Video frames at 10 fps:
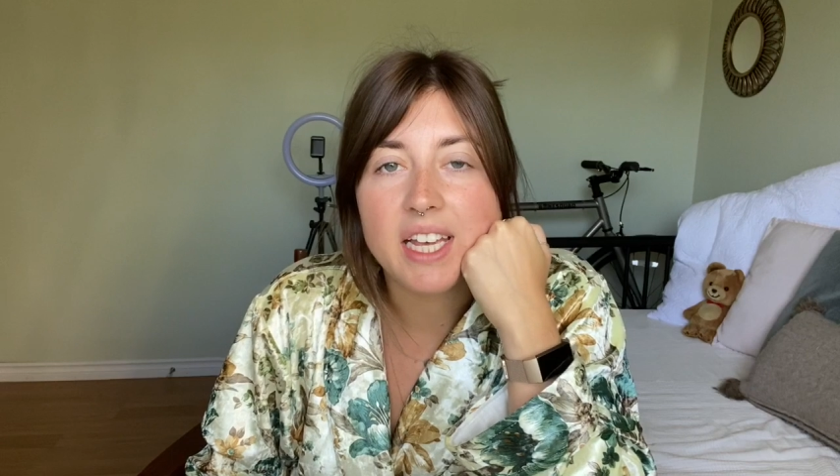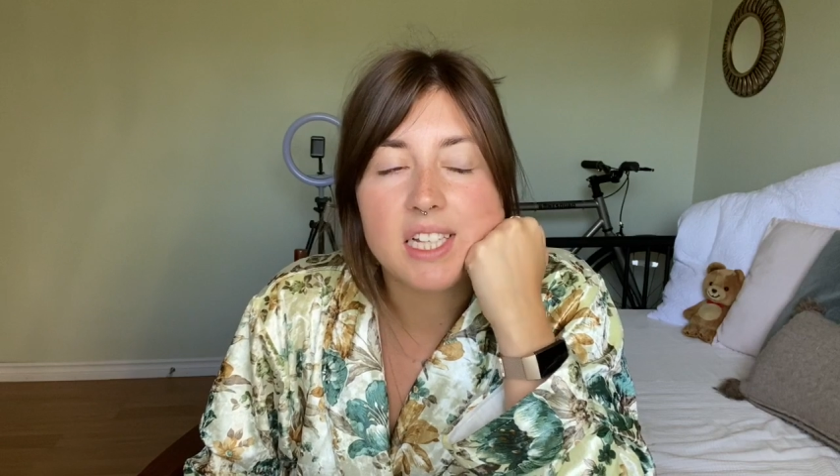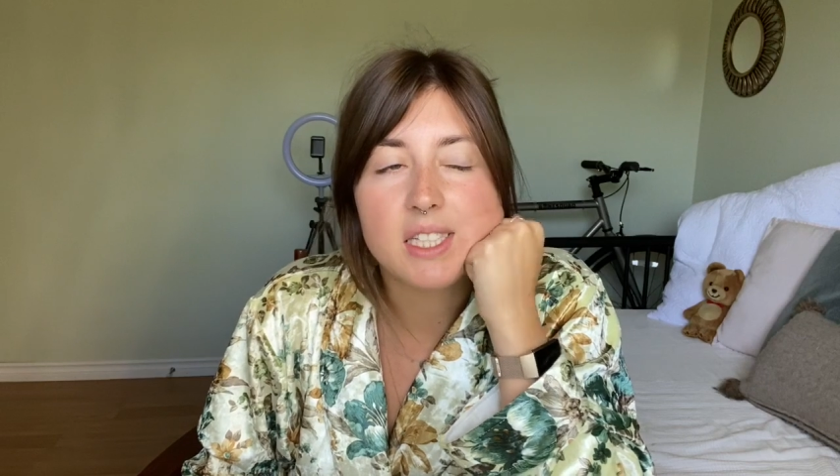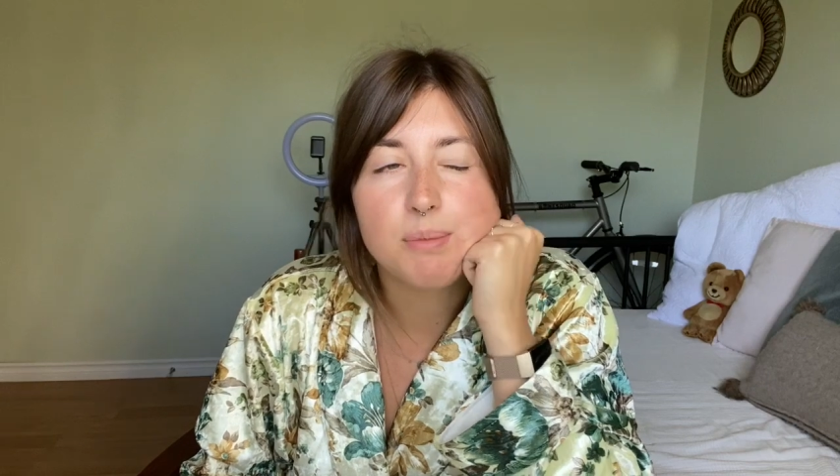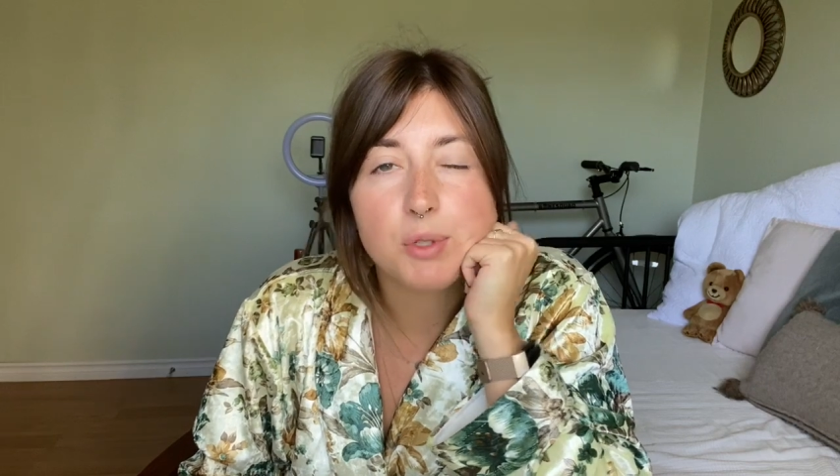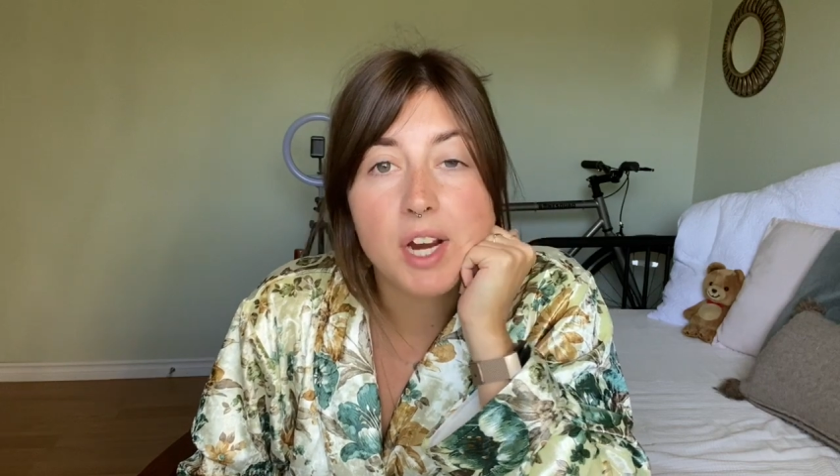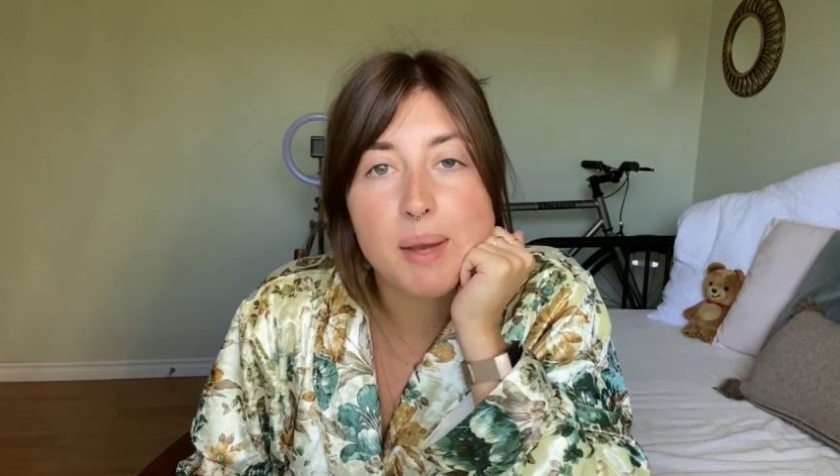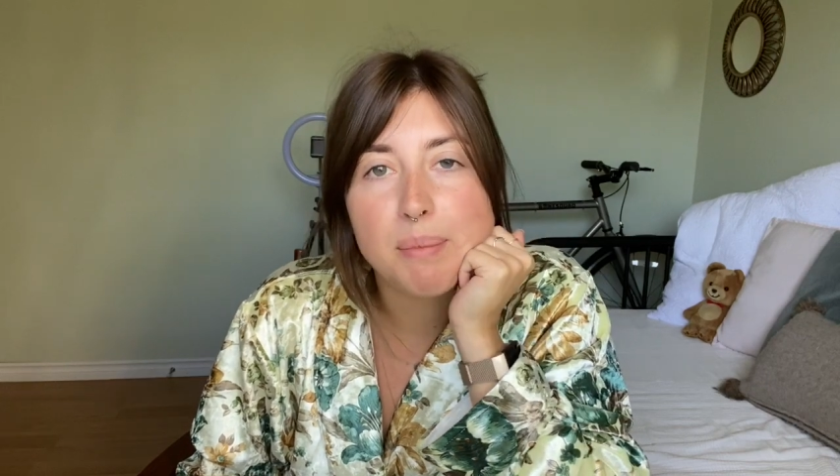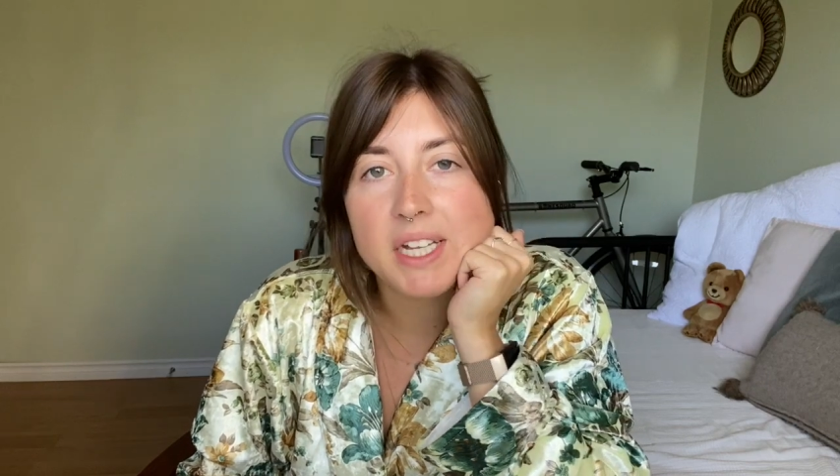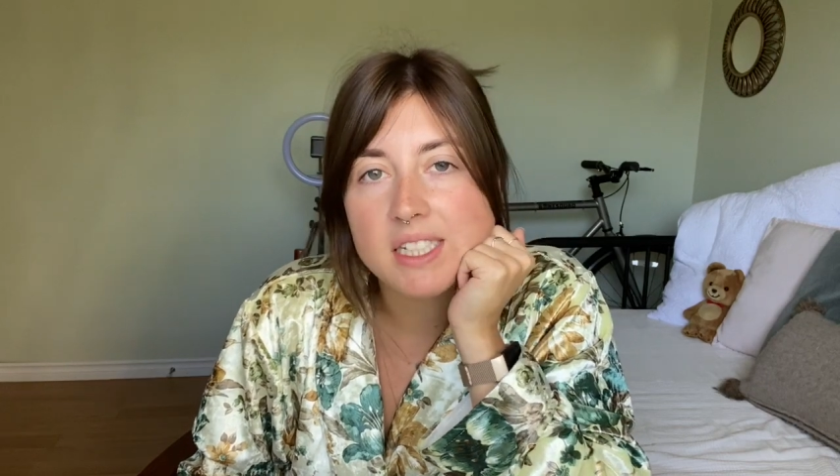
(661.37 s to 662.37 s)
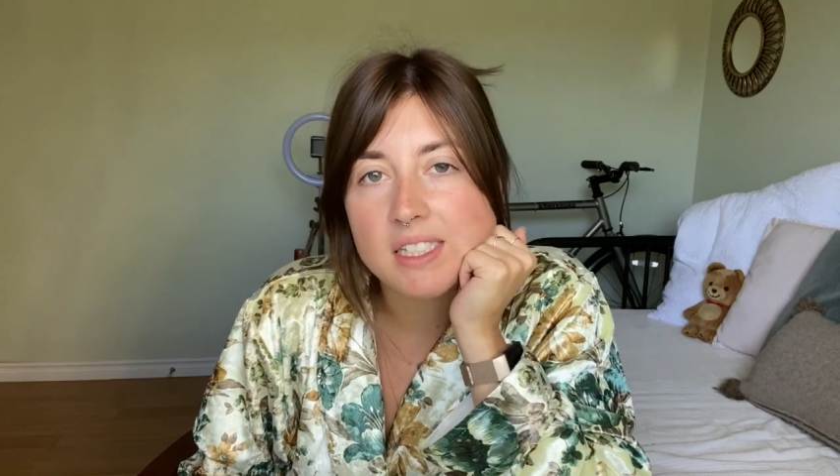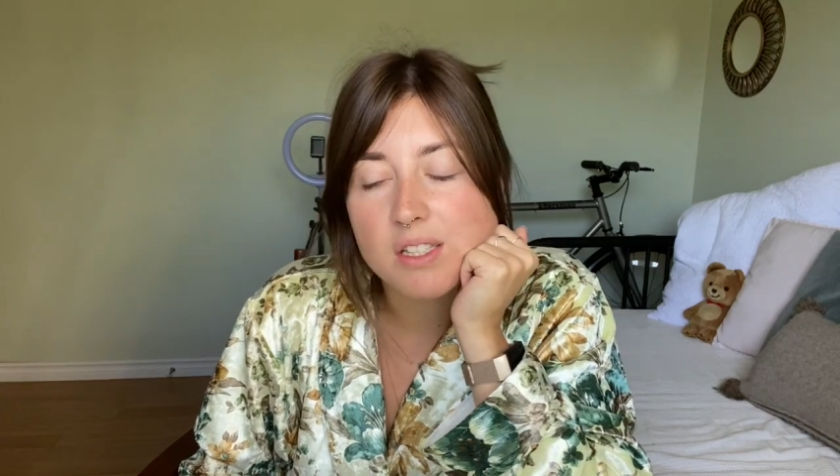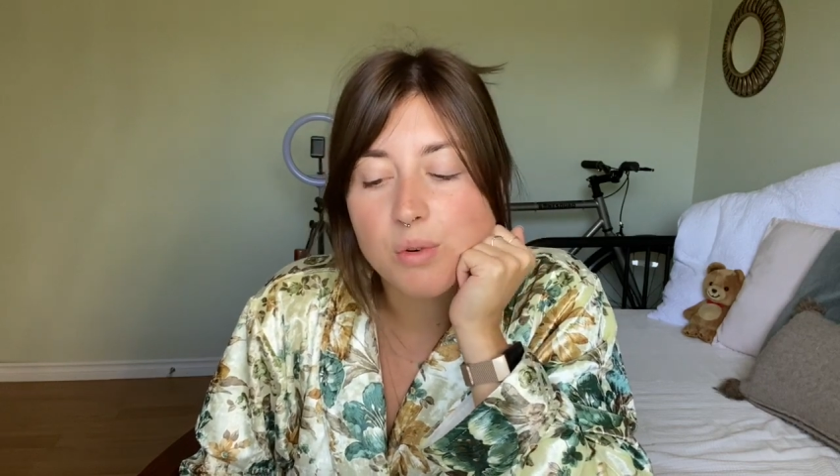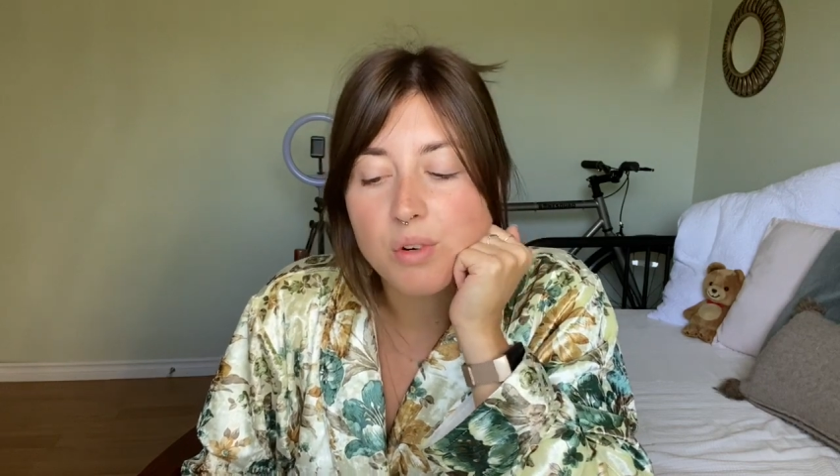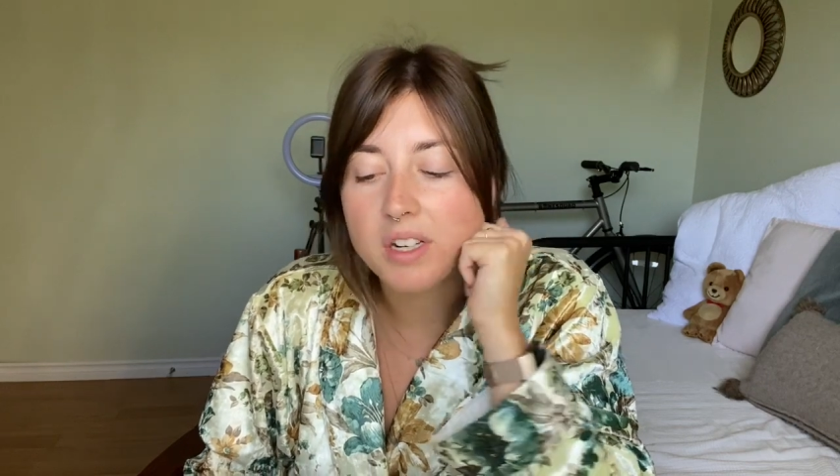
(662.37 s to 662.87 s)
subscribe buttons
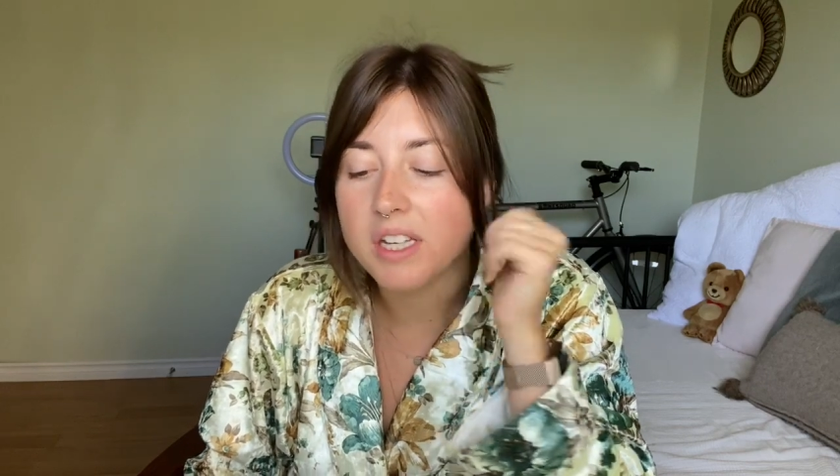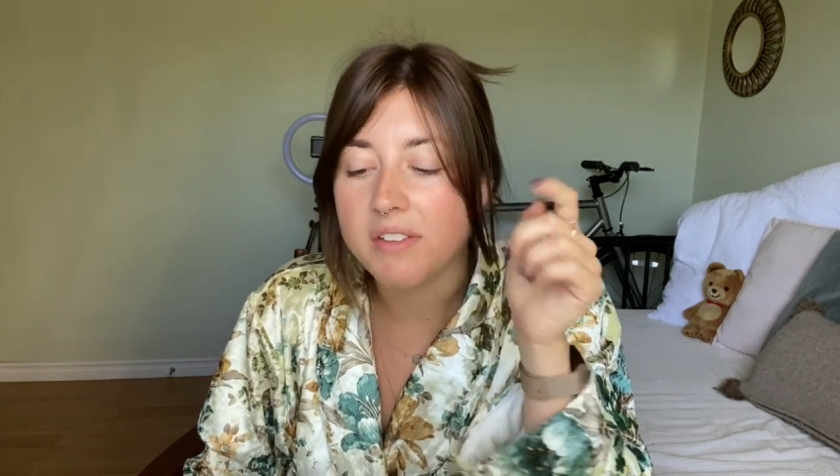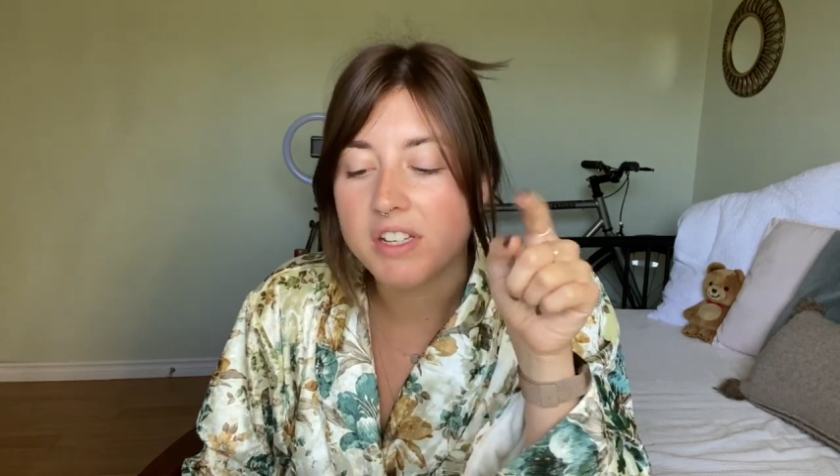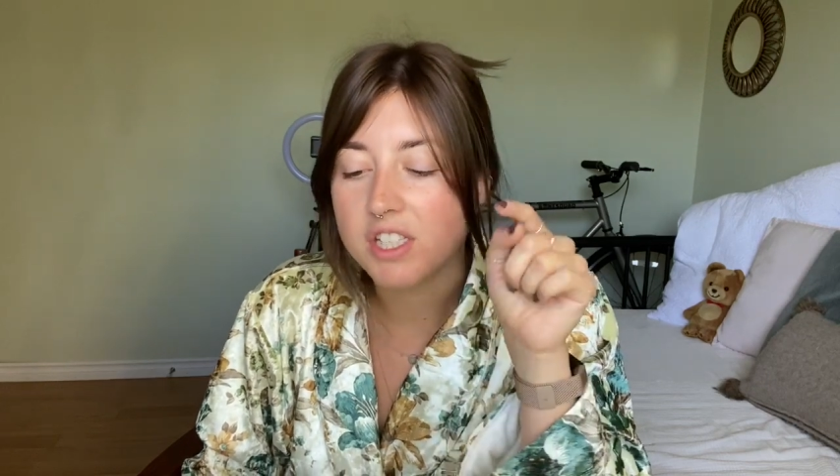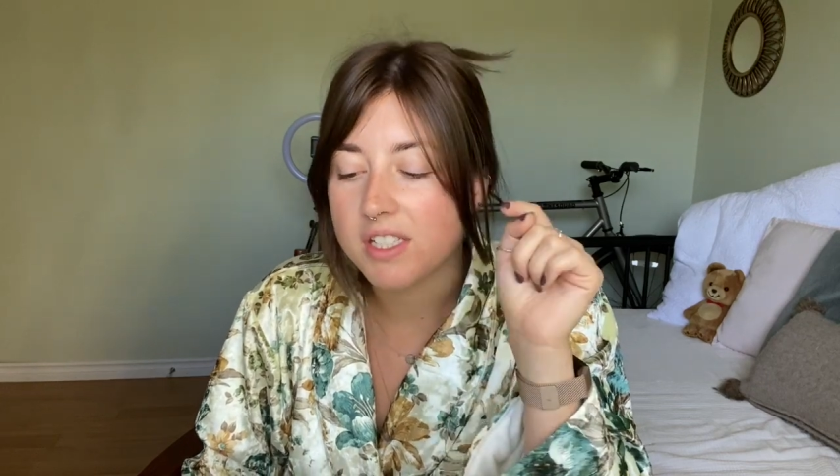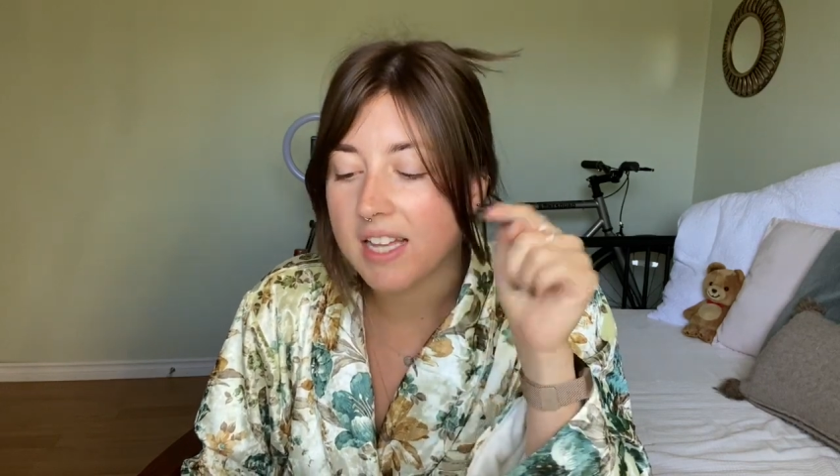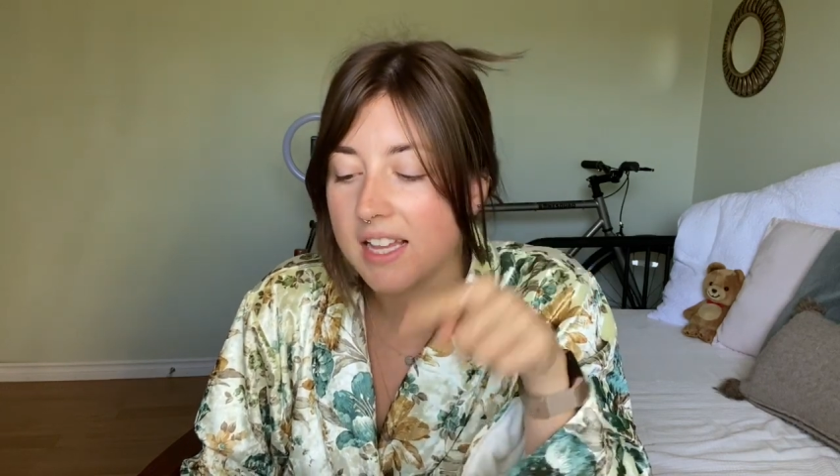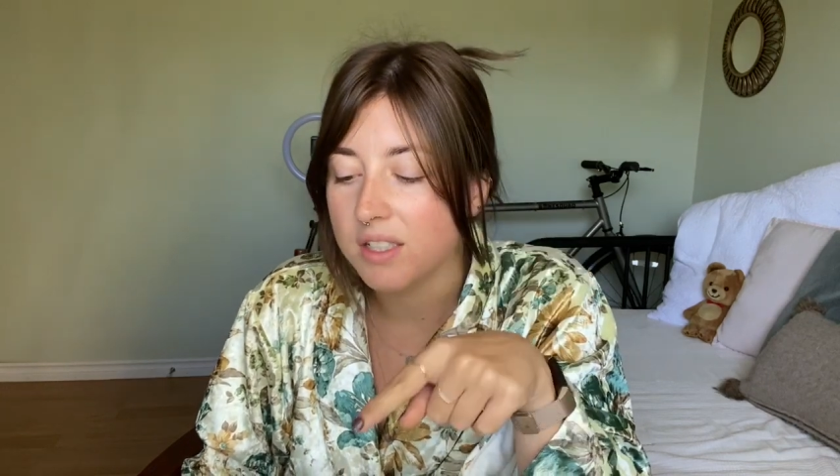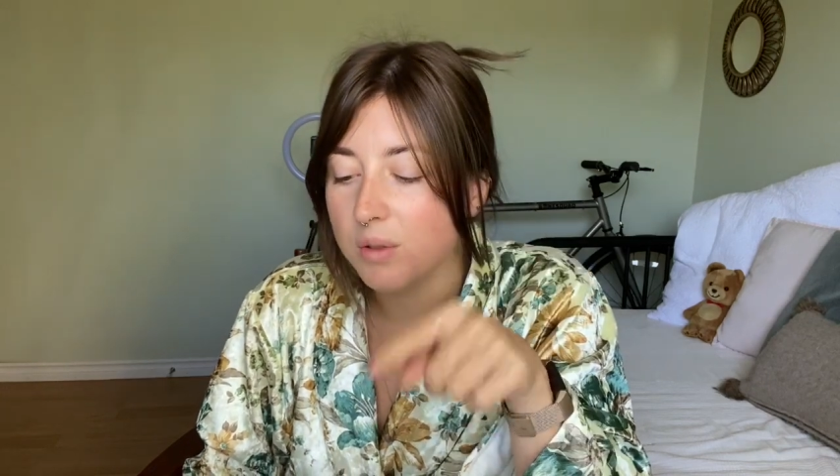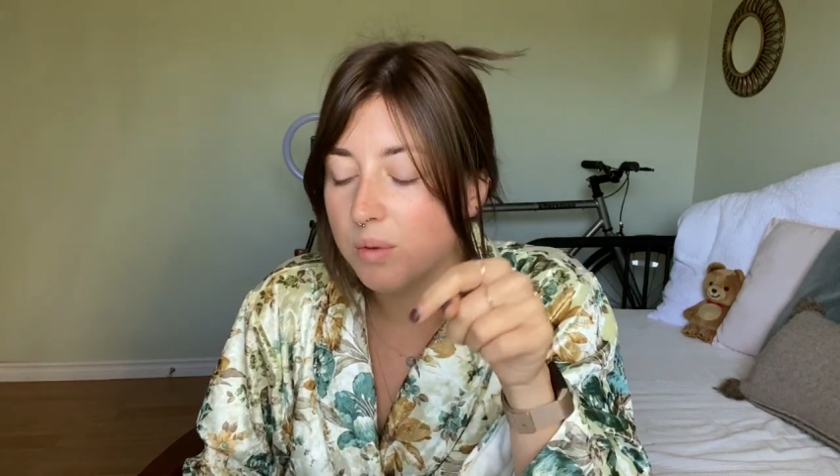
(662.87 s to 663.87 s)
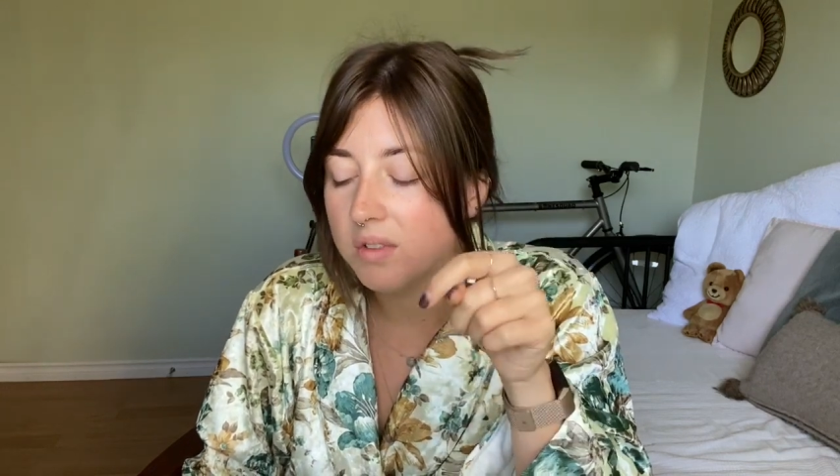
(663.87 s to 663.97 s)
or even just that little